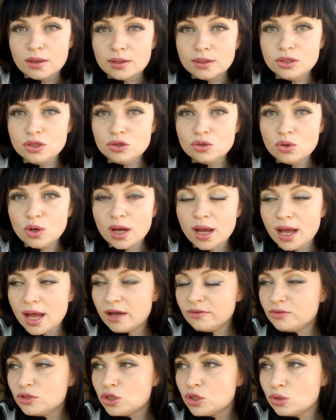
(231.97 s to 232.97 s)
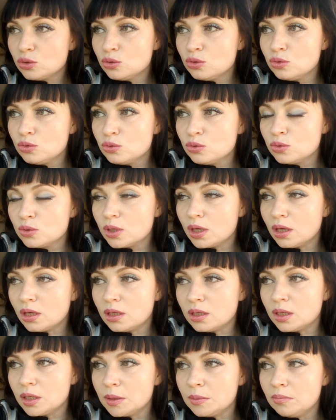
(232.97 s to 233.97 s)
You have to
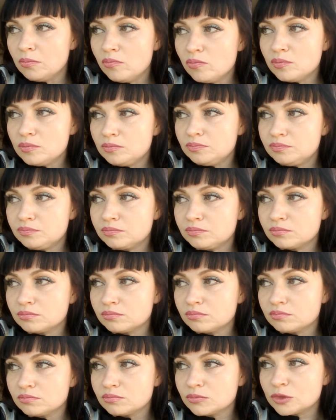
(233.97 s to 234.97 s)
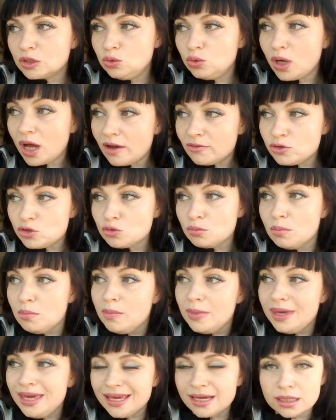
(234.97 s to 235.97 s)
um, you have to
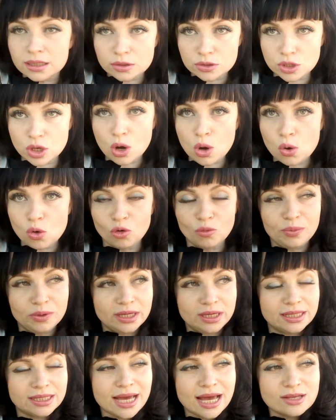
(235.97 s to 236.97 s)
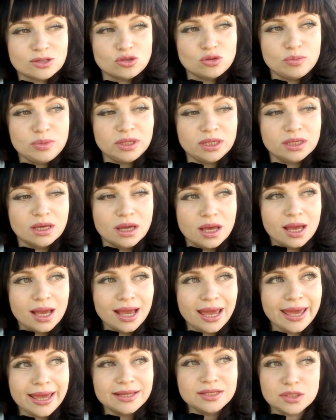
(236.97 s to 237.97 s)
make the hope it has to be
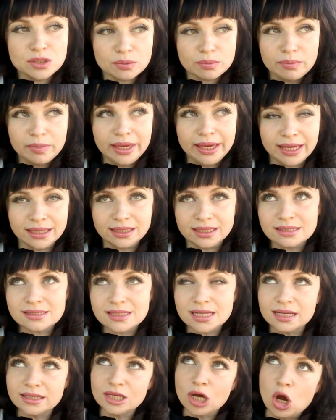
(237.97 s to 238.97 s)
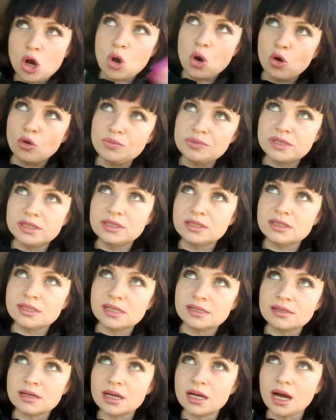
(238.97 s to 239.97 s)
handmade it's not the hope
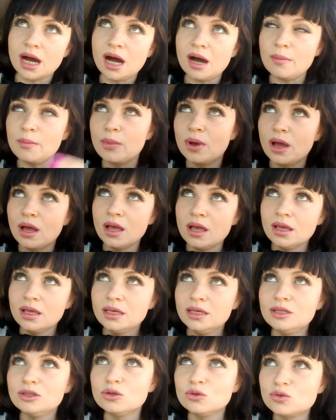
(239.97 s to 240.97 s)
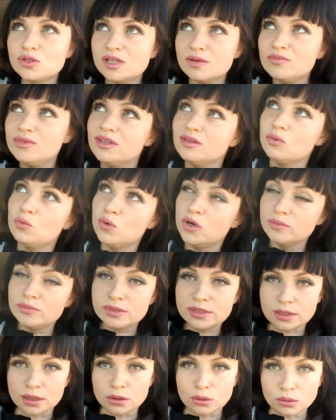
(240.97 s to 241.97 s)
that's come you know something
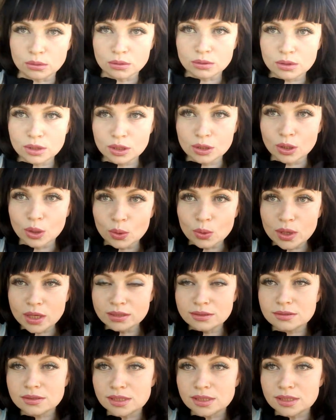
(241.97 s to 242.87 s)
whimsical you know it's